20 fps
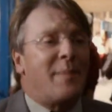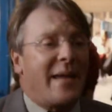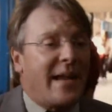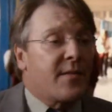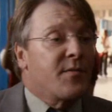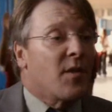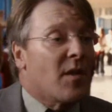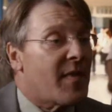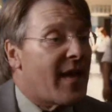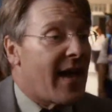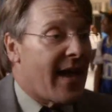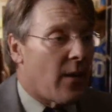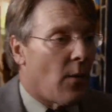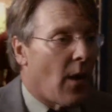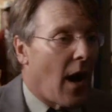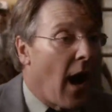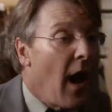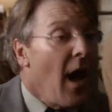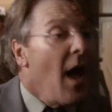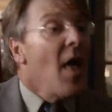Bicknell, there
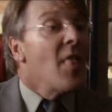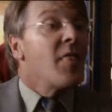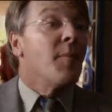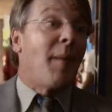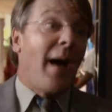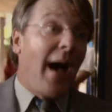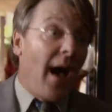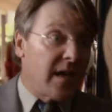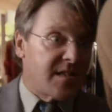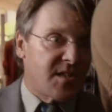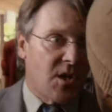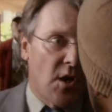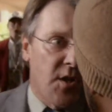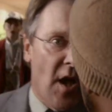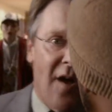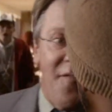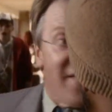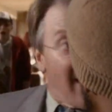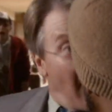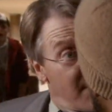you are. The power's
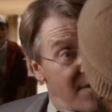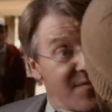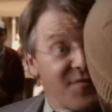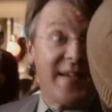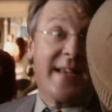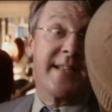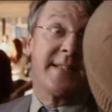gone off. Come and